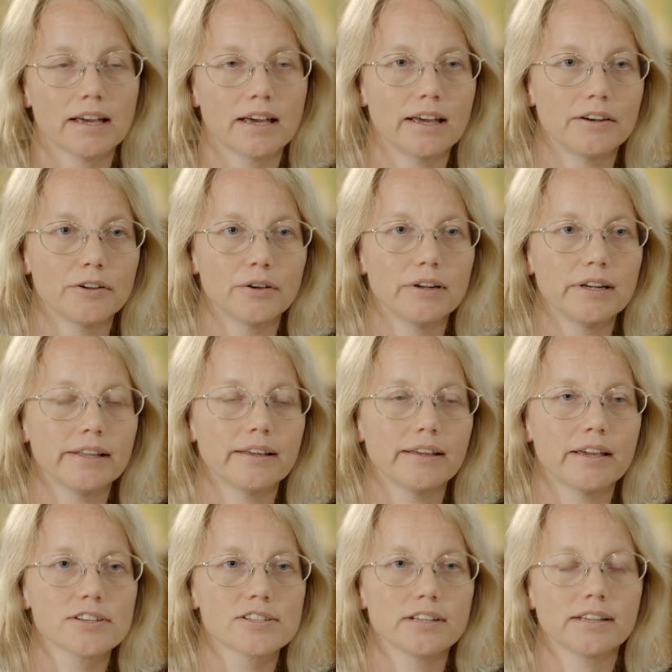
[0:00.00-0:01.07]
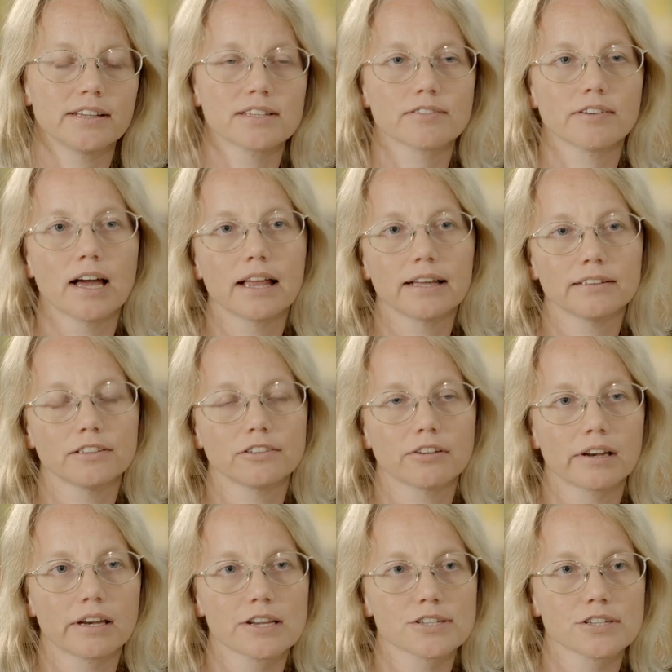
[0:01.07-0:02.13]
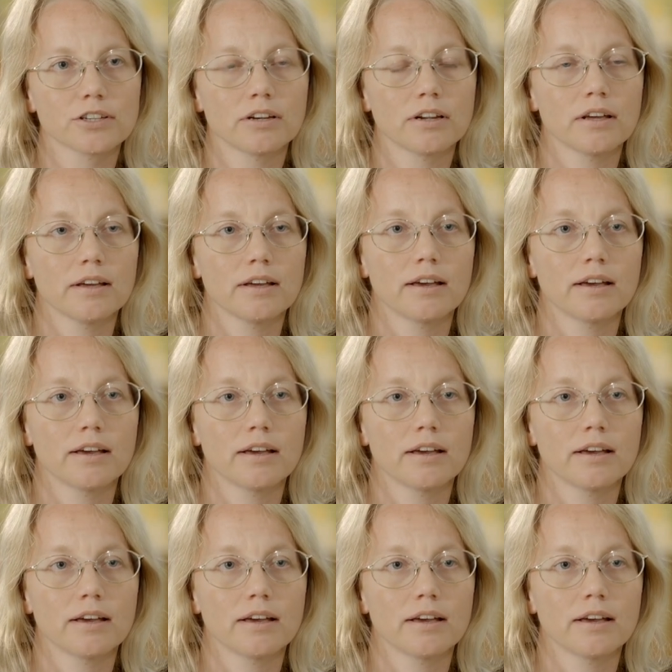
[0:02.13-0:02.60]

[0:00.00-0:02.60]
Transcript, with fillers: and early ancient Israelite tradition,